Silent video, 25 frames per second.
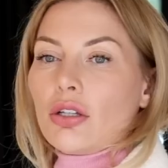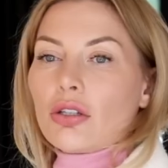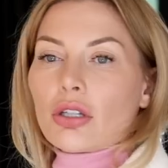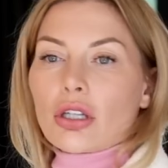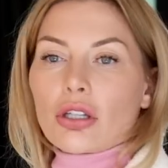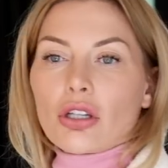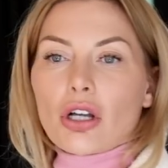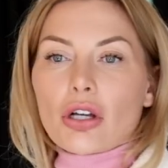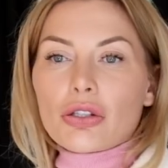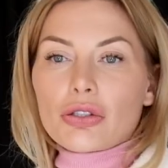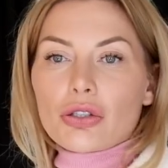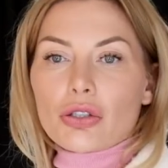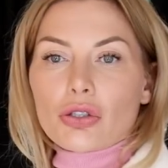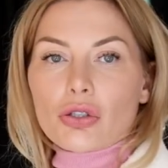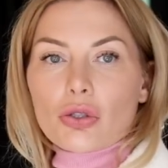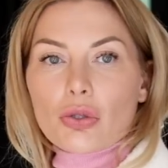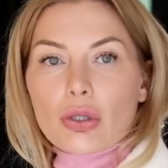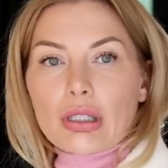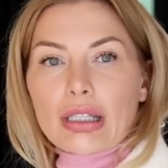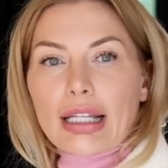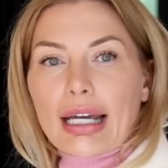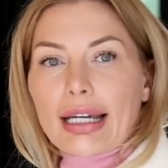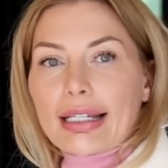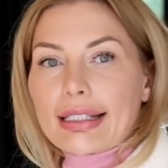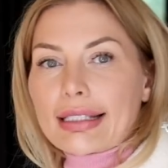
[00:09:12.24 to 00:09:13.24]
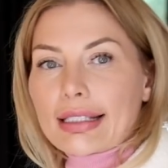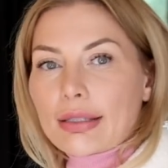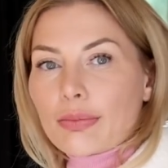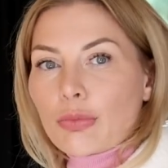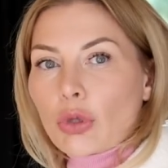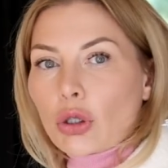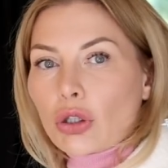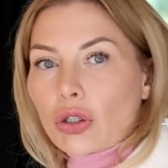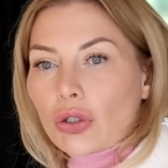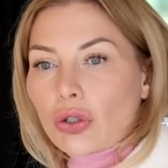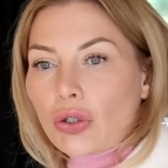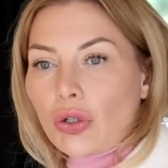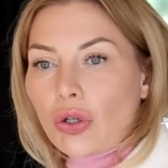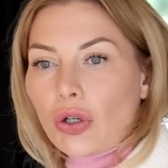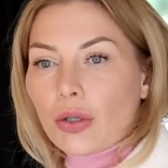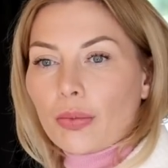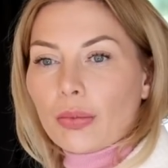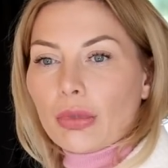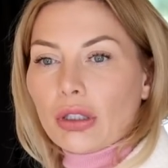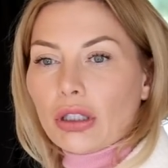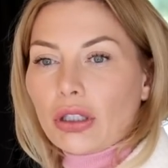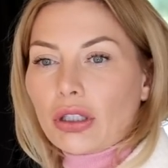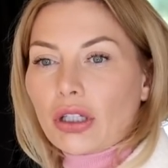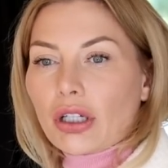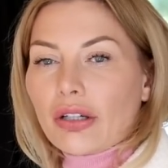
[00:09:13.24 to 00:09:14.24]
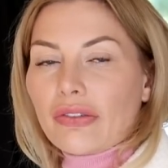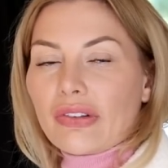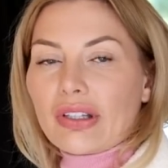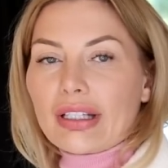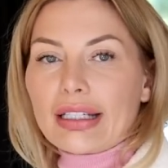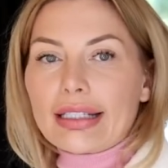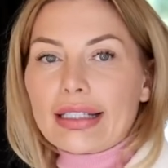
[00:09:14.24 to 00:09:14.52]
You can also do a nice monochrome look of